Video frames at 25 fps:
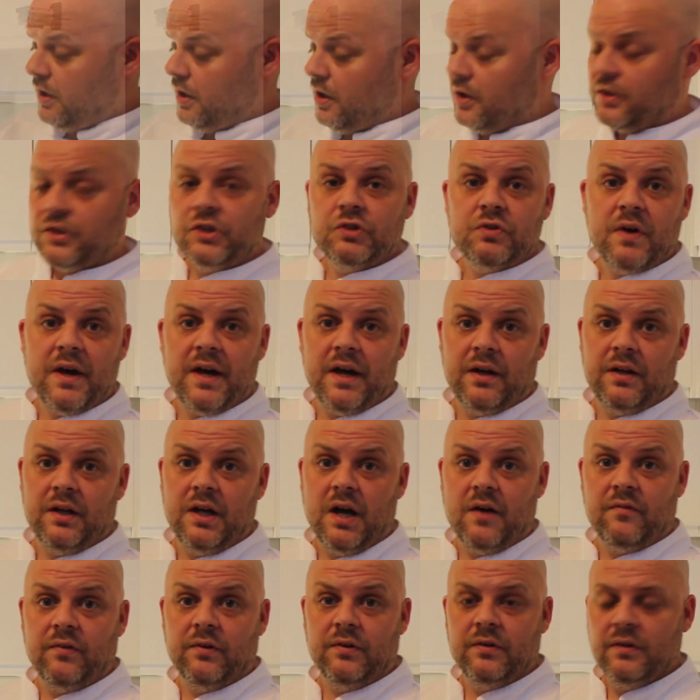they are, straight out of the
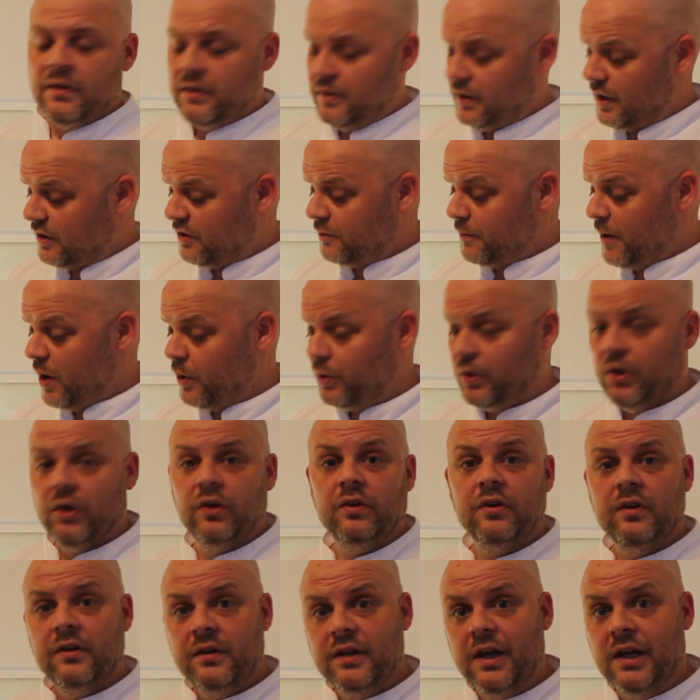oven. They smell good,
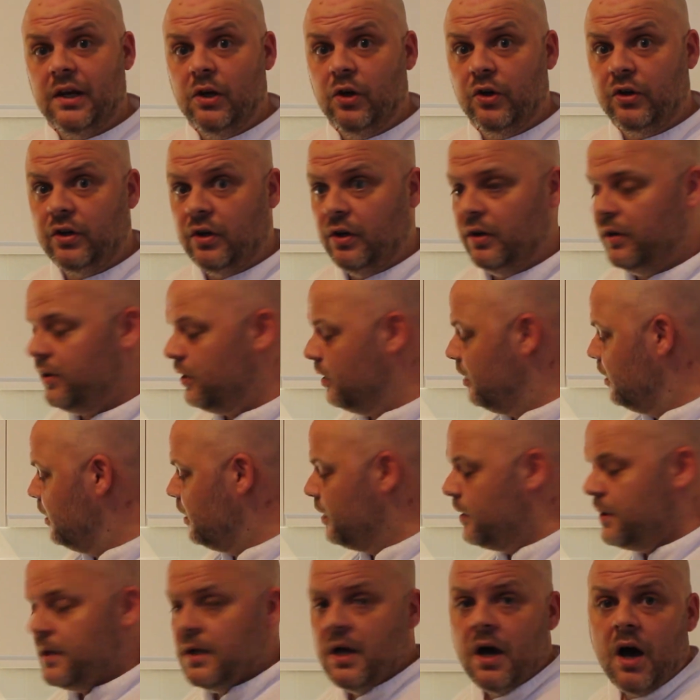they look good.
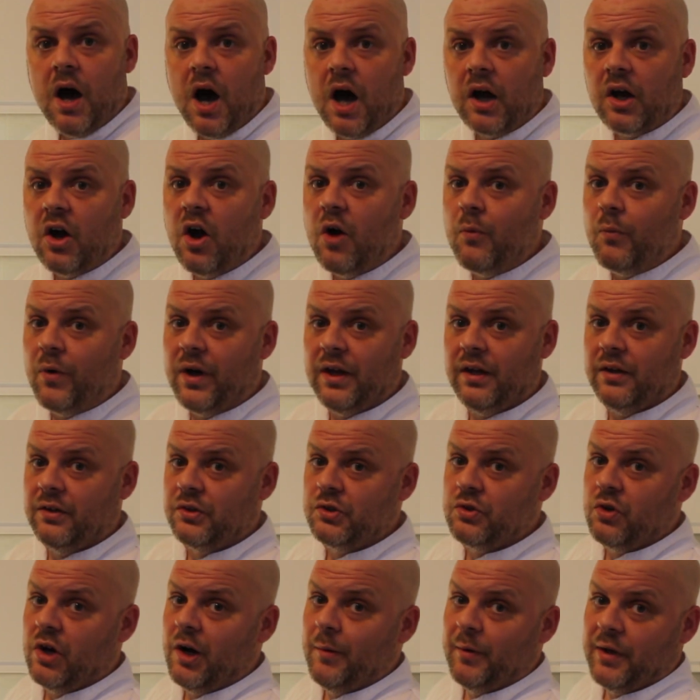I can't wait to
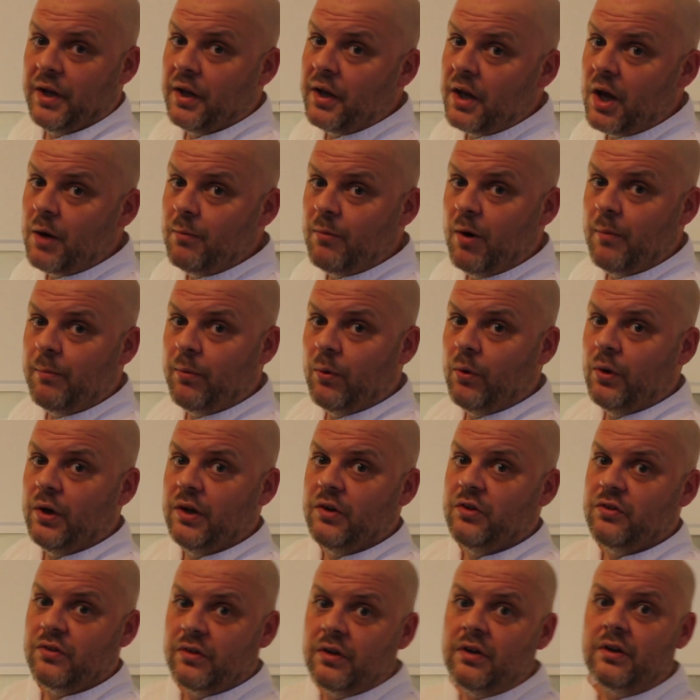try them, and I know my
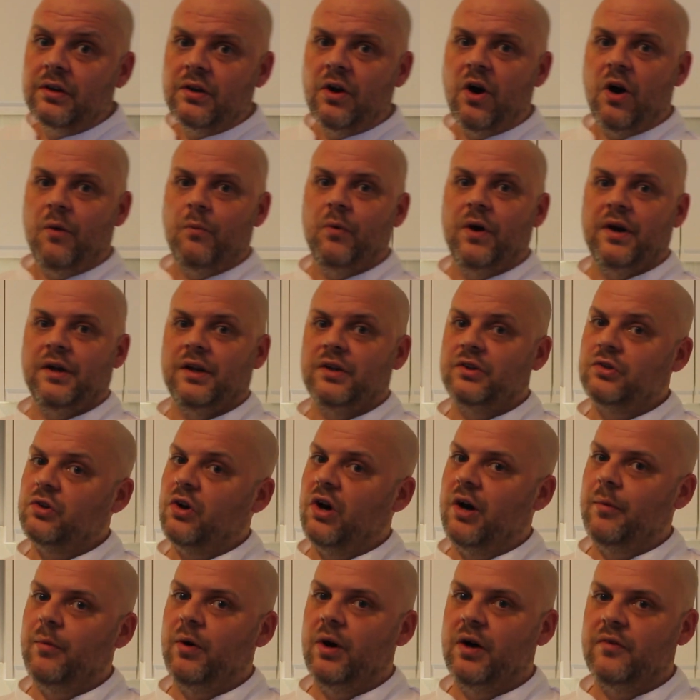boys can't wait to
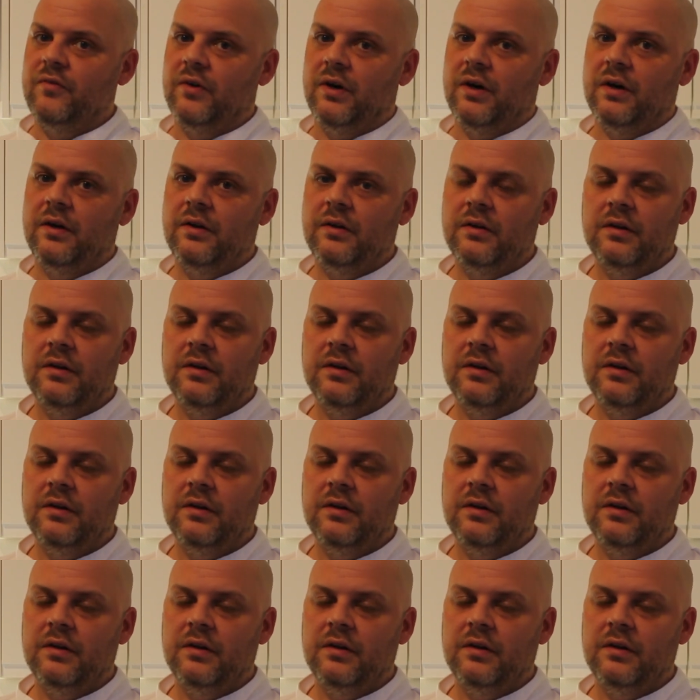try them either.